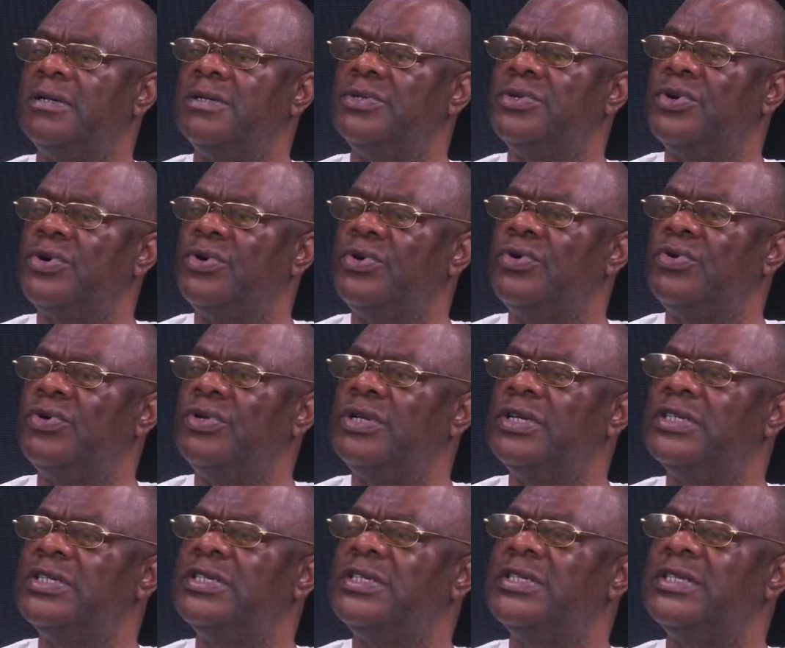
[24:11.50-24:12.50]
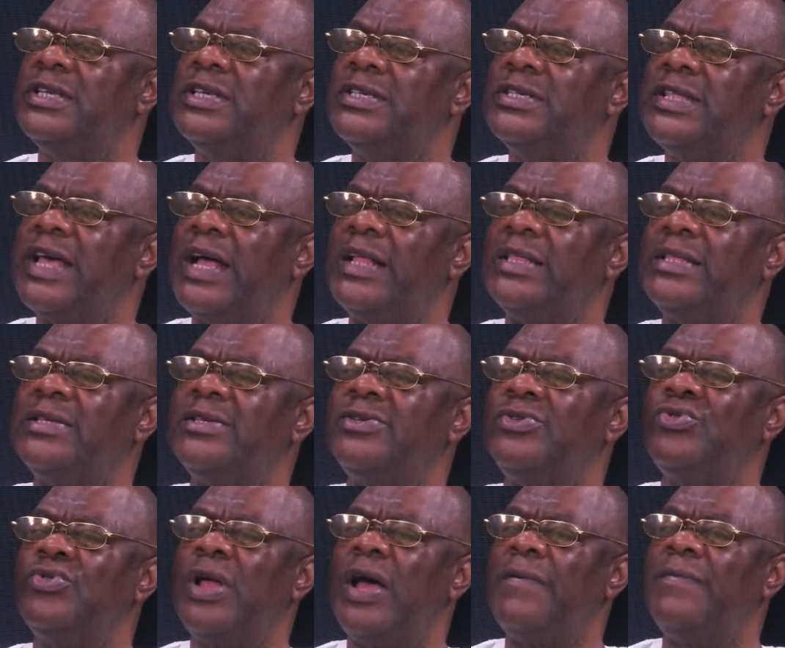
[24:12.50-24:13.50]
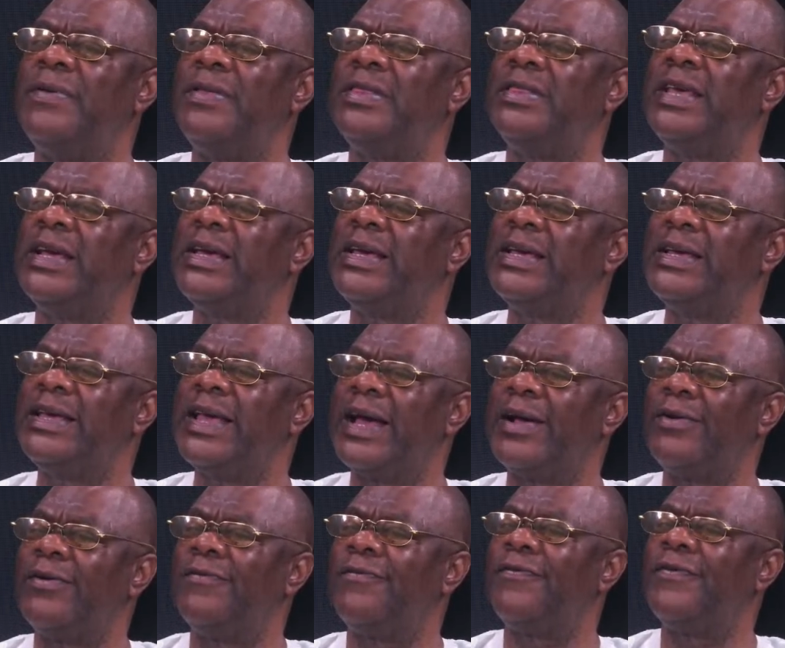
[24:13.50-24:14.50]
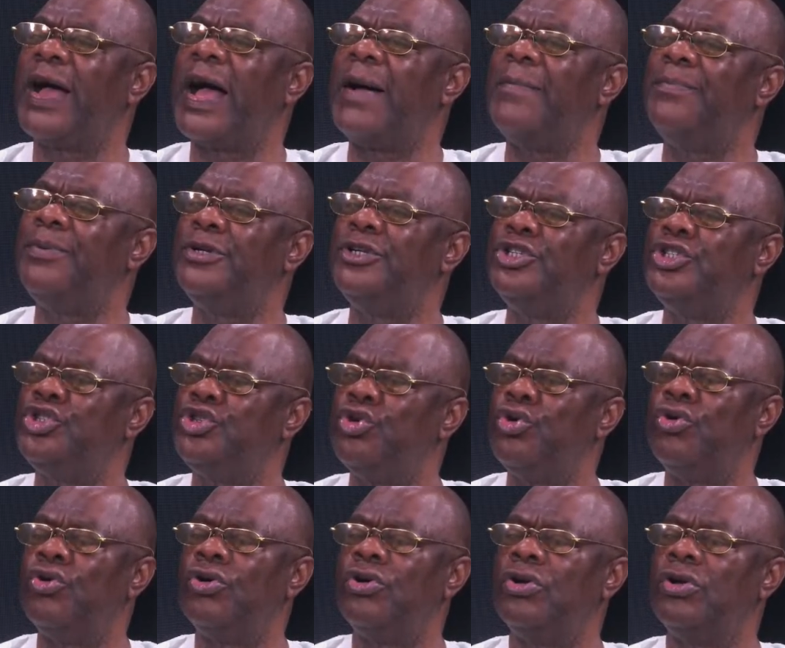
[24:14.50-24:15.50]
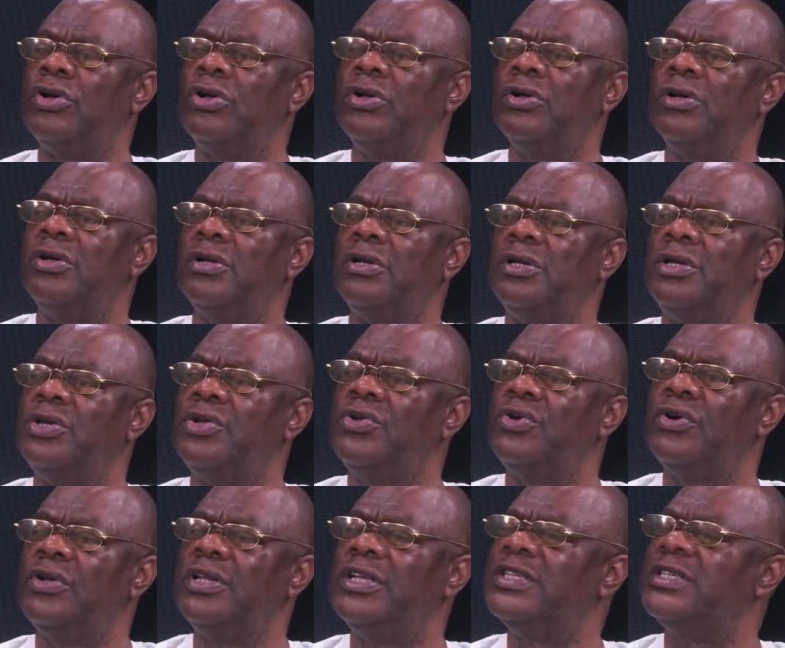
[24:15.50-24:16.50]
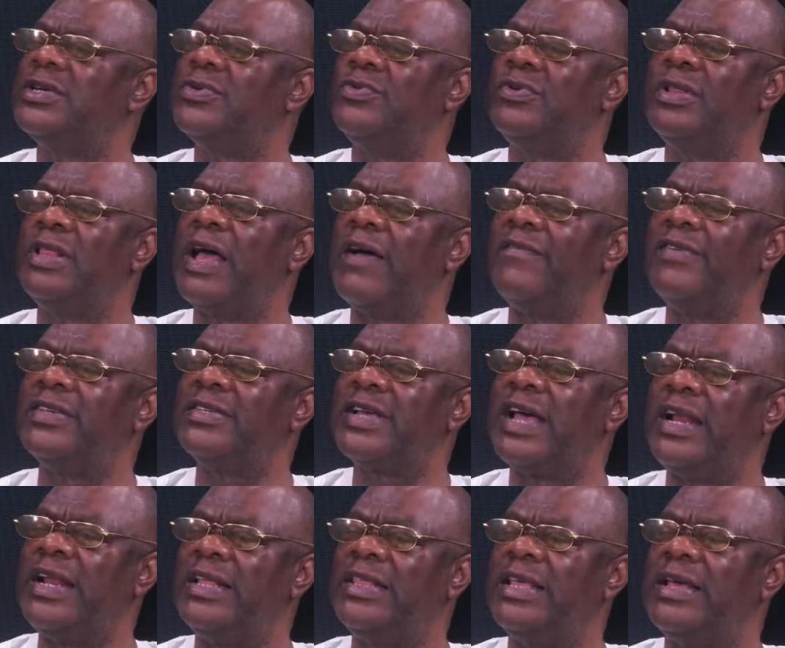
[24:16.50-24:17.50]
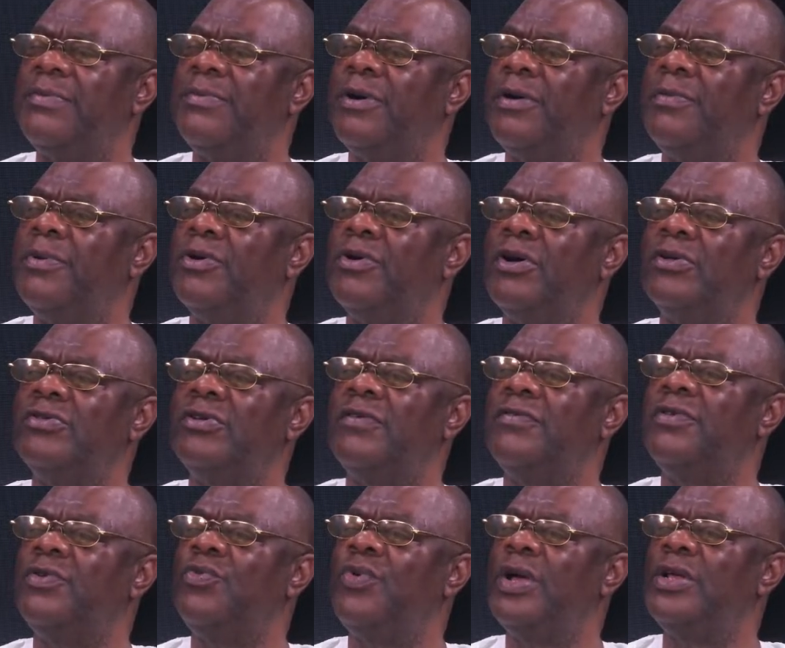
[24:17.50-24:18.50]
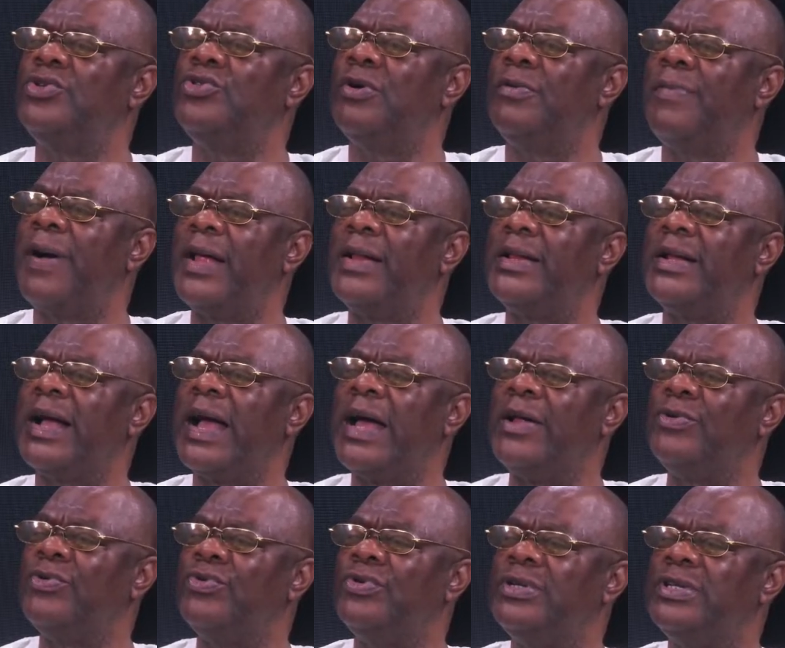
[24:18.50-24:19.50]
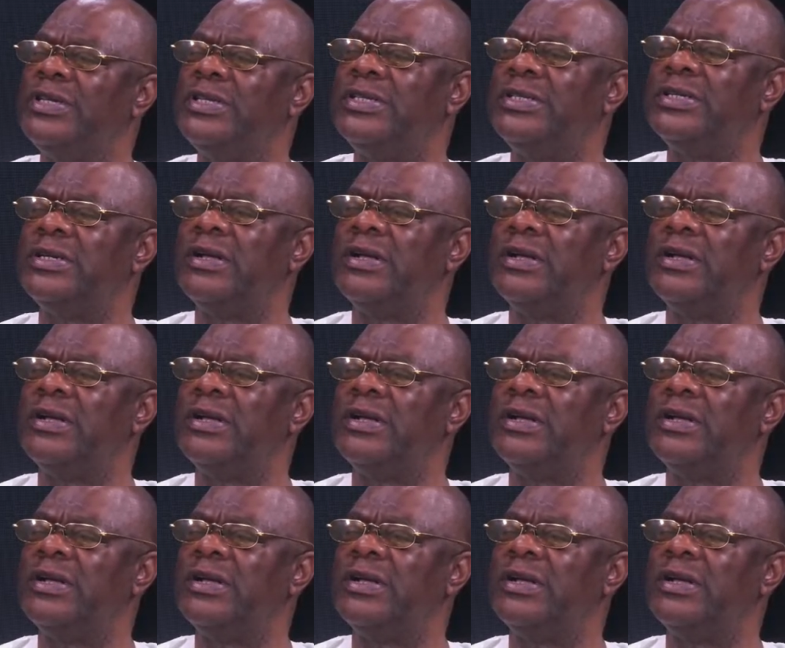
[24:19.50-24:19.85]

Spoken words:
So this is things that should have been taken care of ab initio. This thing wouldn't have escalated, but because of the way Joe Biden handled it,